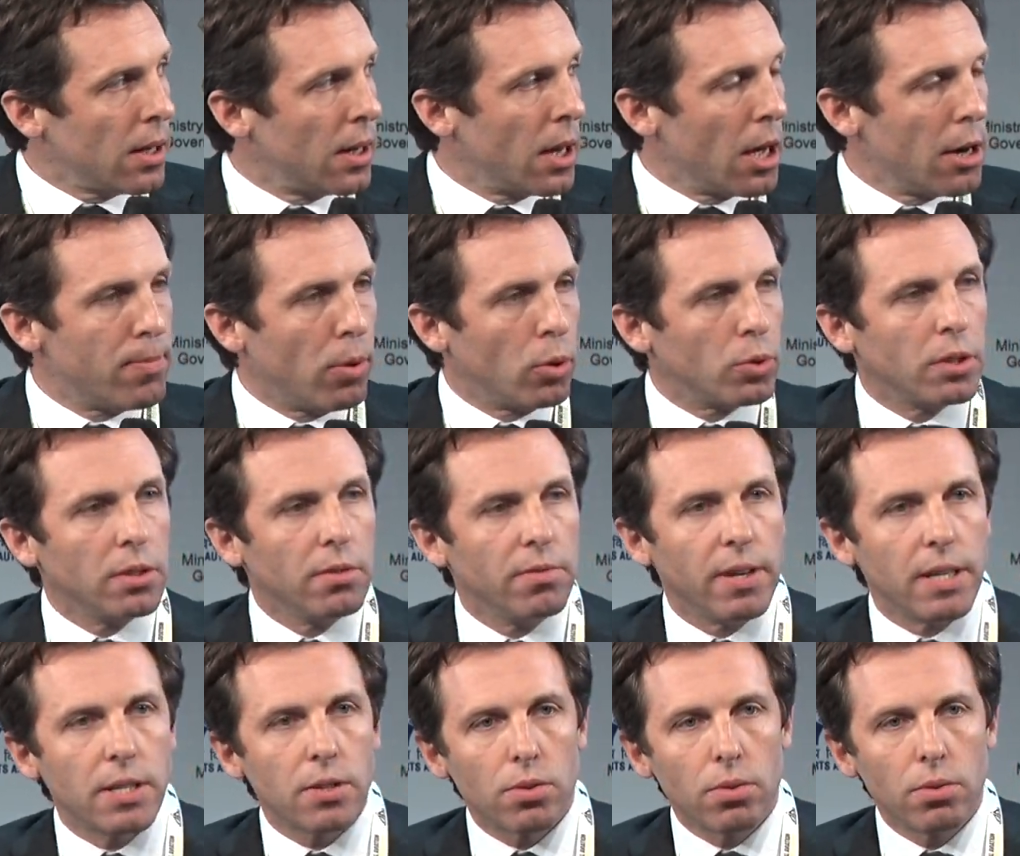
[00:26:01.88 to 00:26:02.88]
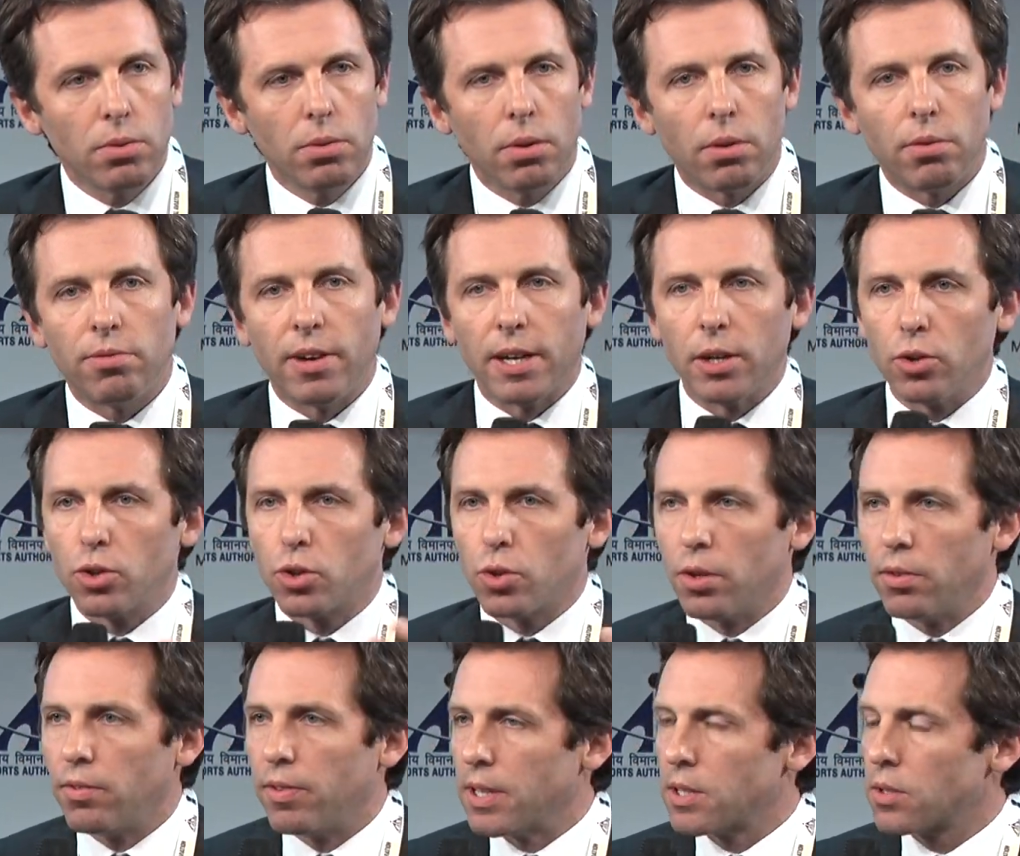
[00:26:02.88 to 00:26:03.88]
an airport investor or financial
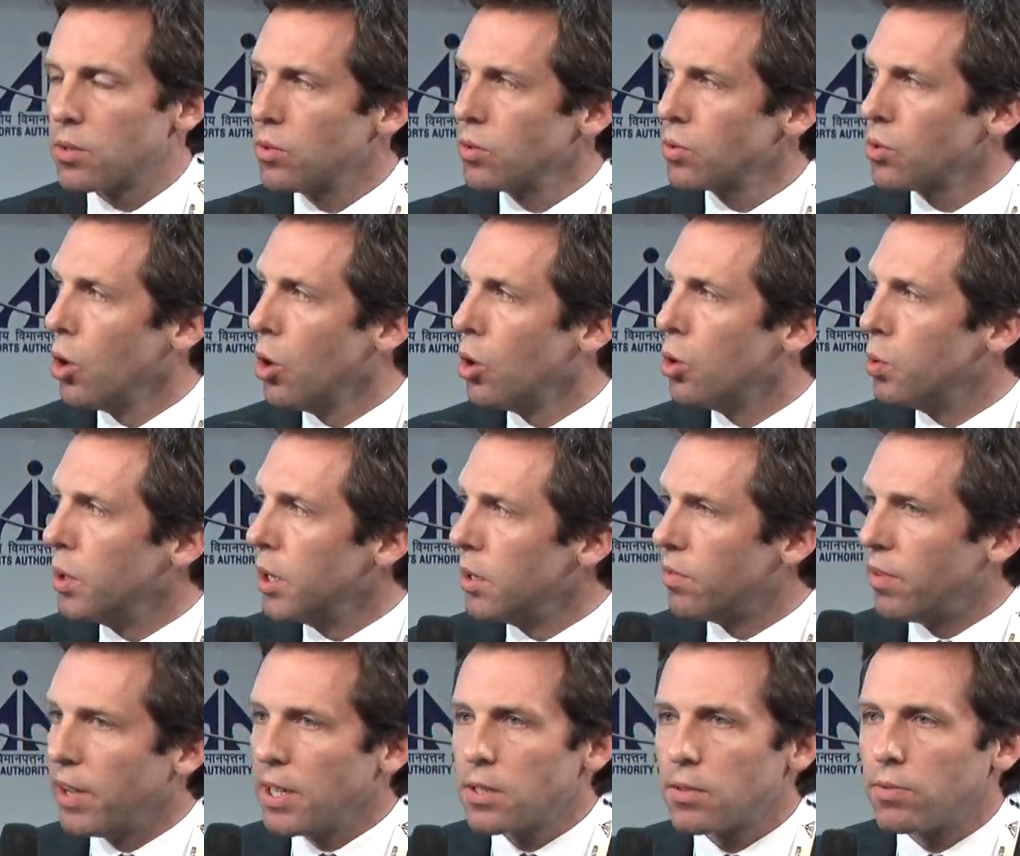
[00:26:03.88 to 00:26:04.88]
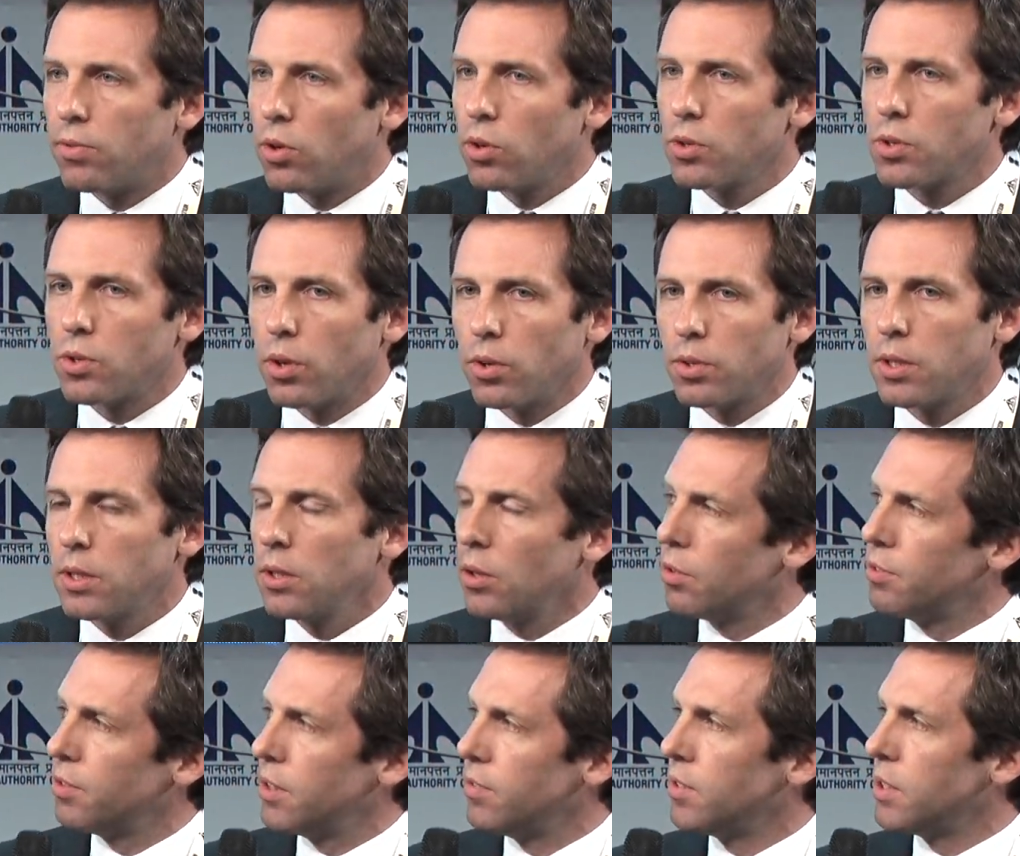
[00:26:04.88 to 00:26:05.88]
investors, we invest for 30 or
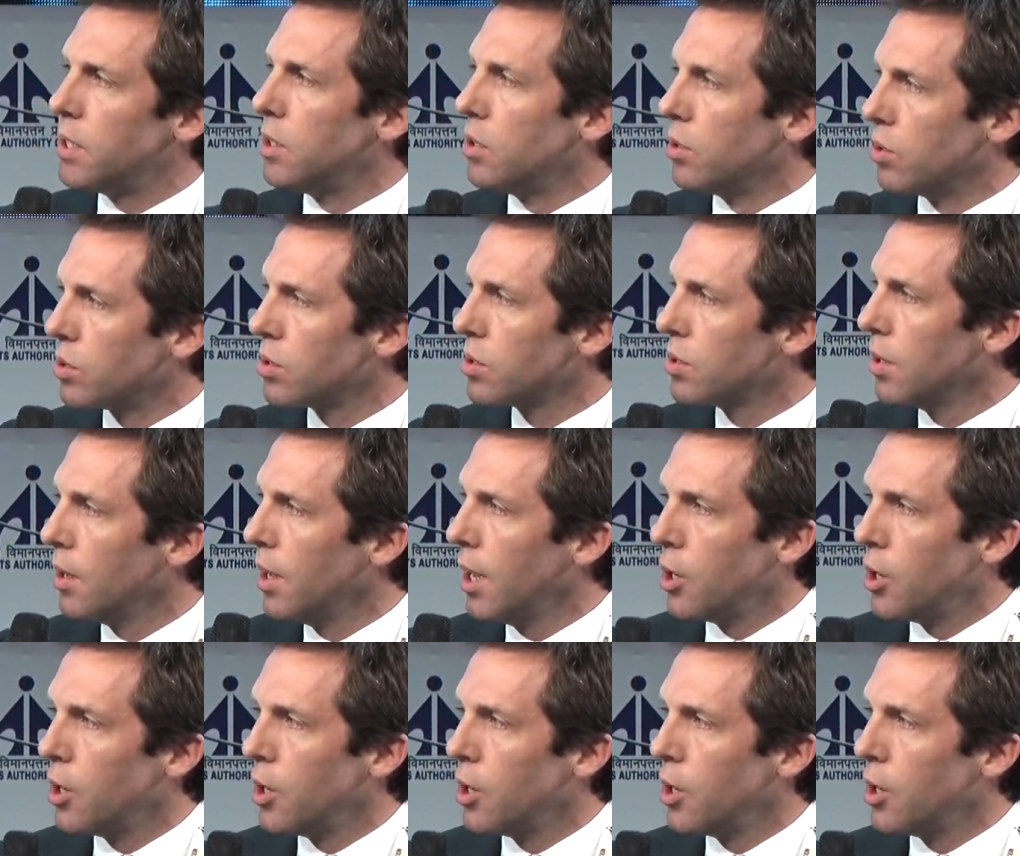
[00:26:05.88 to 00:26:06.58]
50 years.